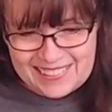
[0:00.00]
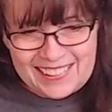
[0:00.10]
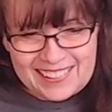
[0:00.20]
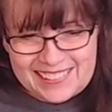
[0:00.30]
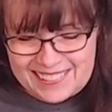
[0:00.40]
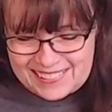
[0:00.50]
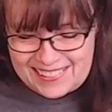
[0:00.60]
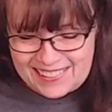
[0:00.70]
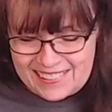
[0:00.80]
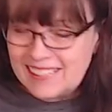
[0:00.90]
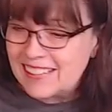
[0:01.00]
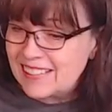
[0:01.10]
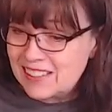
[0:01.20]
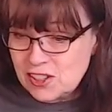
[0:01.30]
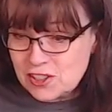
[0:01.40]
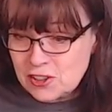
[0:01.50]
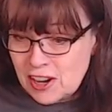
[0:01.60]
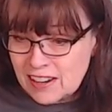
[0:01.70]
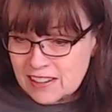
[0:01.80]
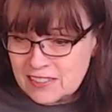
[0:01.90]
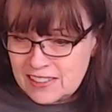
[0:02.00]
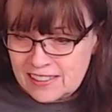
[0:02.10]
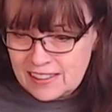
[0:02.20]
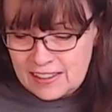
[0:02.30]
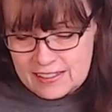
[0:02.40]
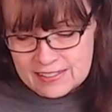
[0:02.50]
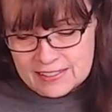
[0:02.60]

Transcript: like you're carrying it in your truck. What do you think?